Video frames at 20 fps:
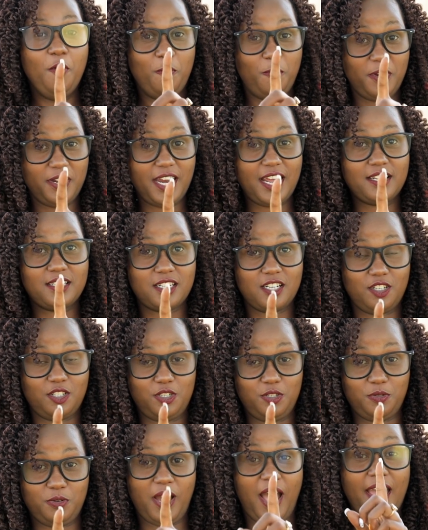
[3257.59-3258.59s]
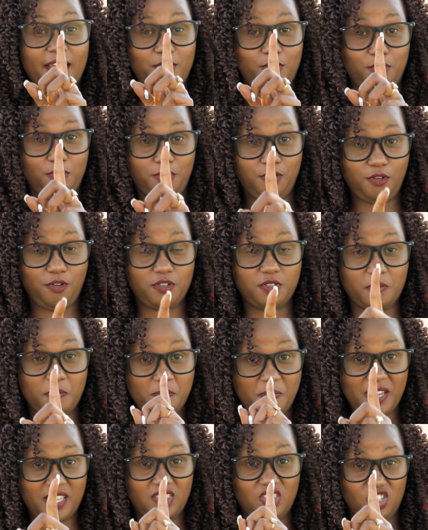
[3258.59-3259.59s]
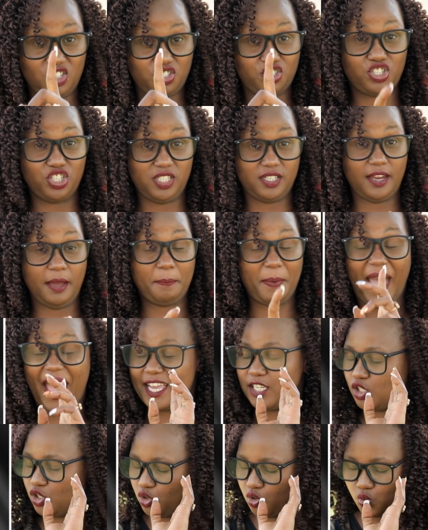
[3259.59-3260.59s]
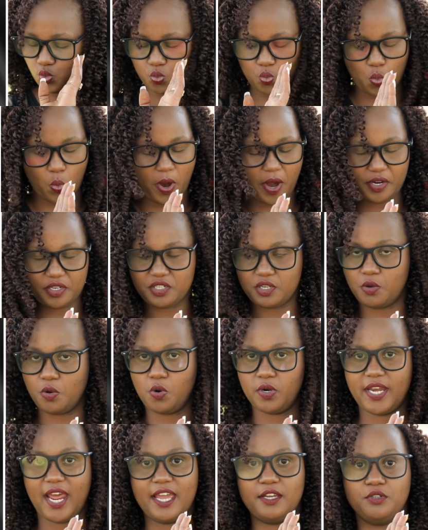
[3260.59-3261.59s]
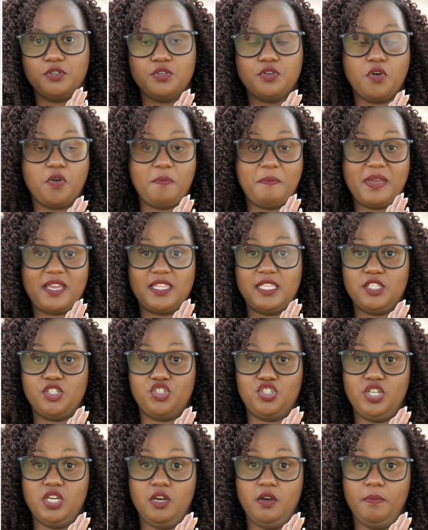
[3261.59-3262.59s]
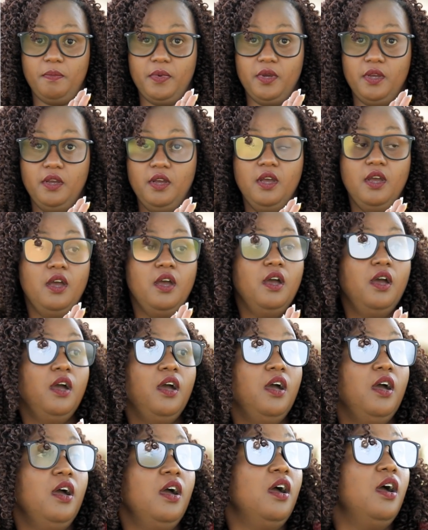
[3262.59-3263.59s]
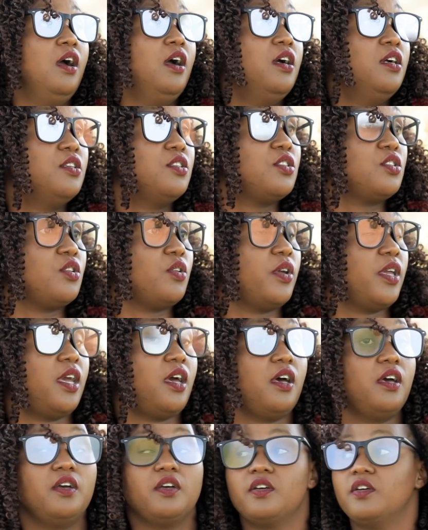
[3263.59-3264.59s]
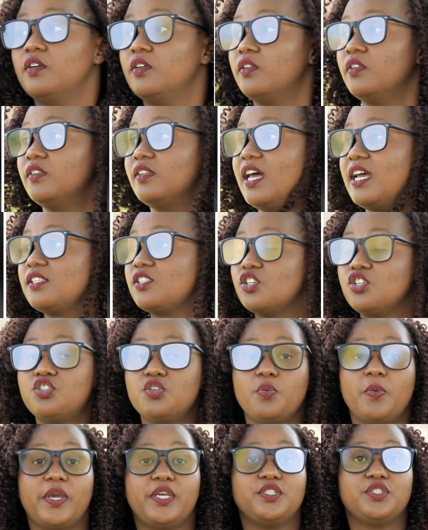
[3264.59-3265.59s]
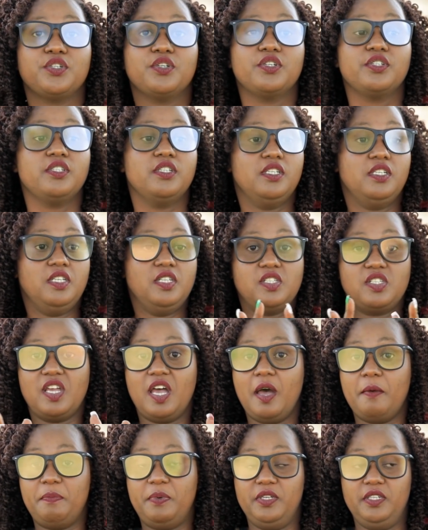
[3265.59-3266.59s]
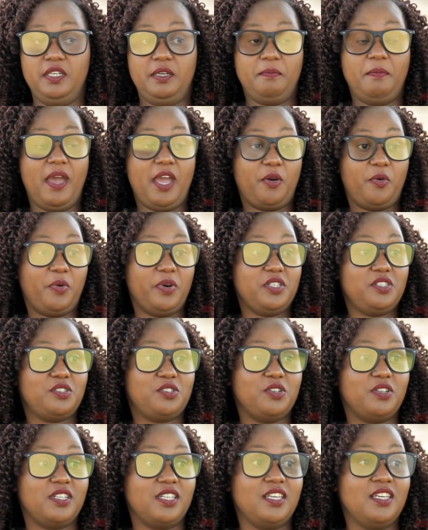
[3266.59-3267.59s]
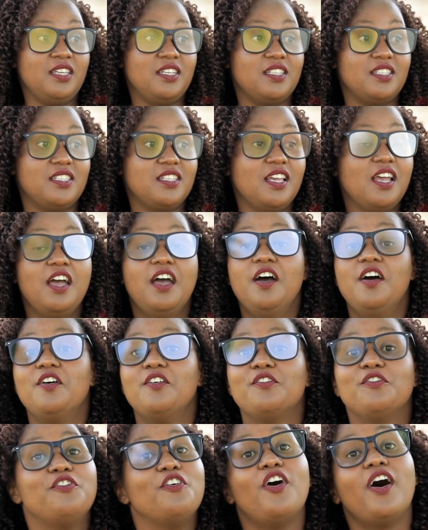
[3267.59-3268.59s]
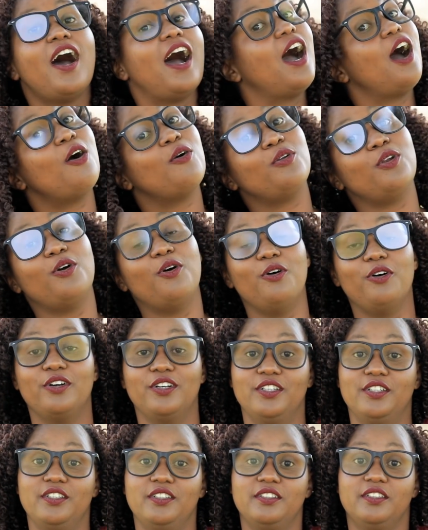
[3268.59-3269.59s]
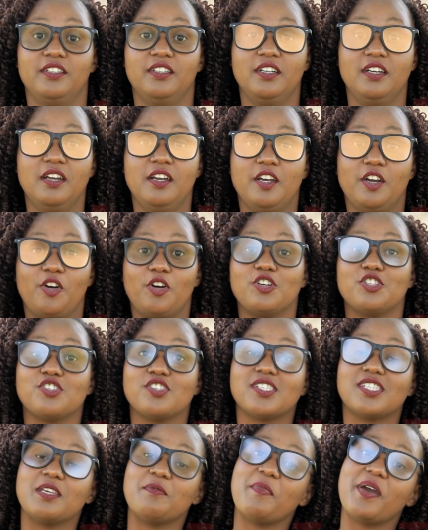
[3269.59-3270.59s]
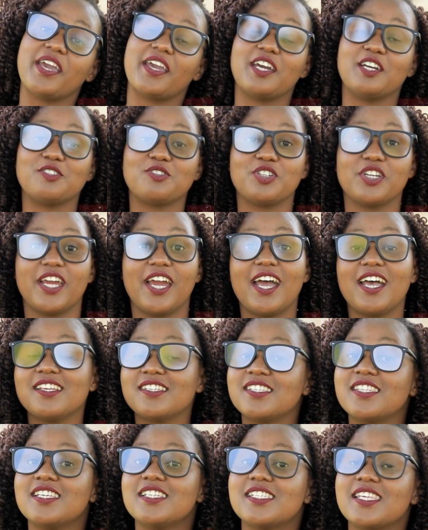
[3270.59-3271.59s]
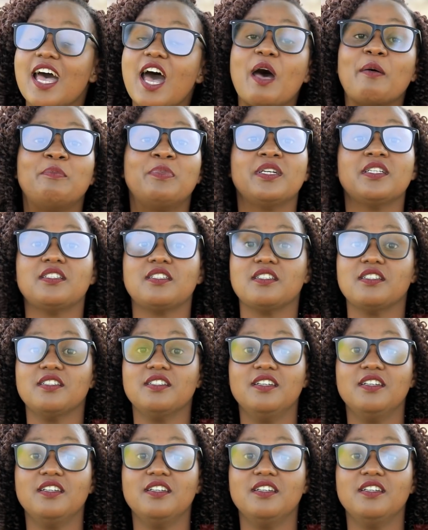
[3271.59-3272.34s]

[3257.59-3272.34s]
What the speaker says: When I tell you I do not make this shit up, I swear to God, I do not make this shit up. So yeah, that situation is happening. My question is, for how long? Because you see, my country has this habit.